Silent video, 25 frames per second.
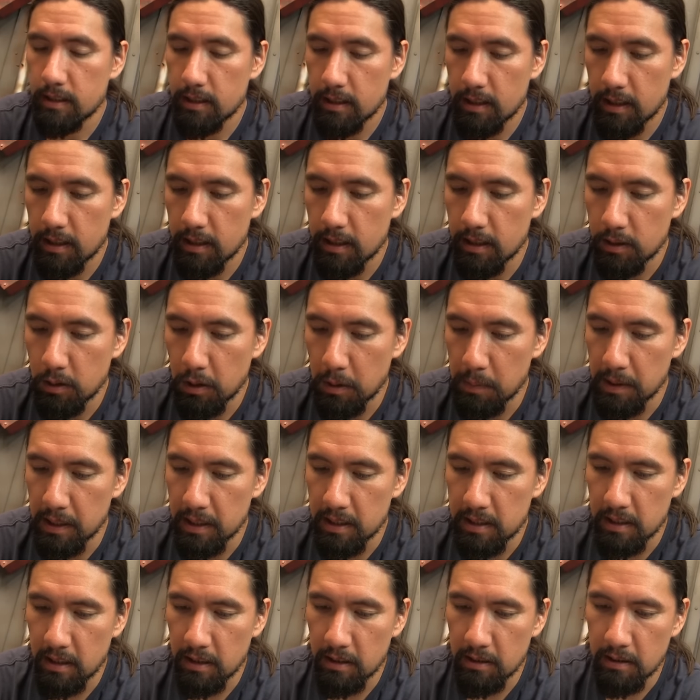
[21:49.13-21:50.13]
Uh, he told me
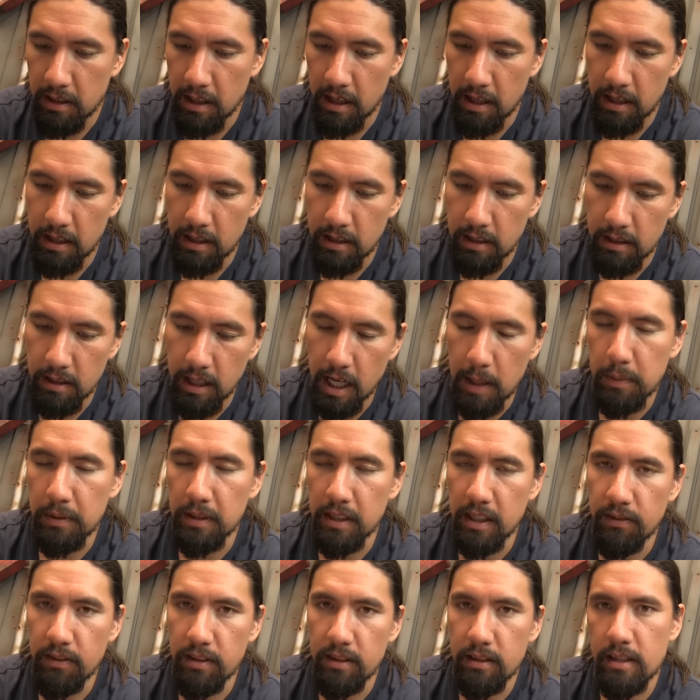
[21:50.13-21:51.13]
this the other day, and I
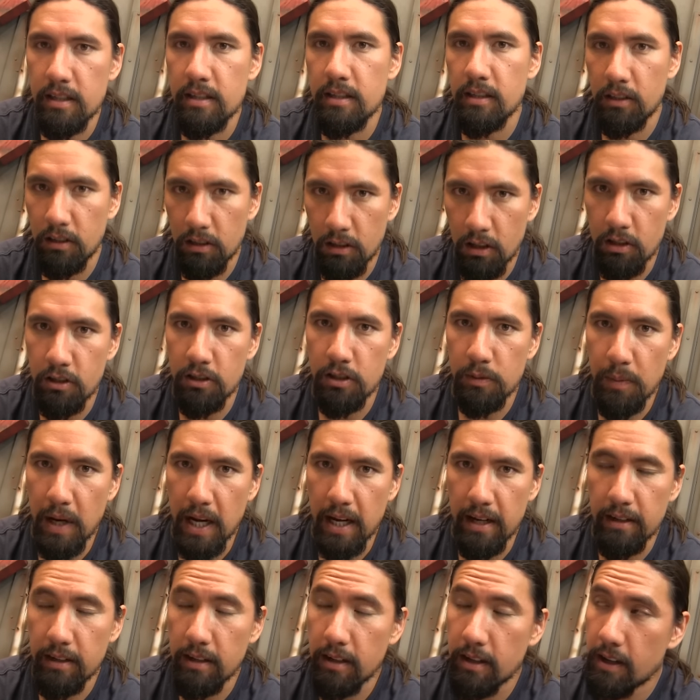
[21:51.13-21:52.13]
believe it. He's a large
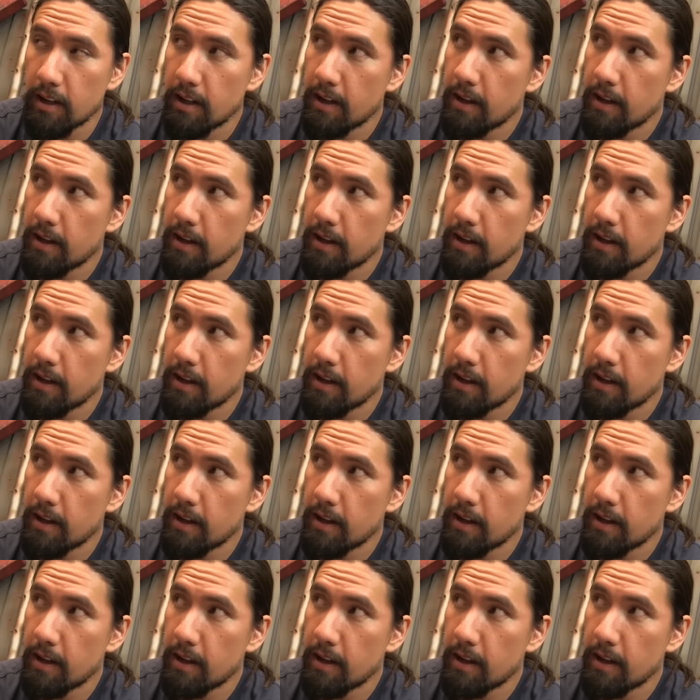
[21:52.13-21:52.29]
man.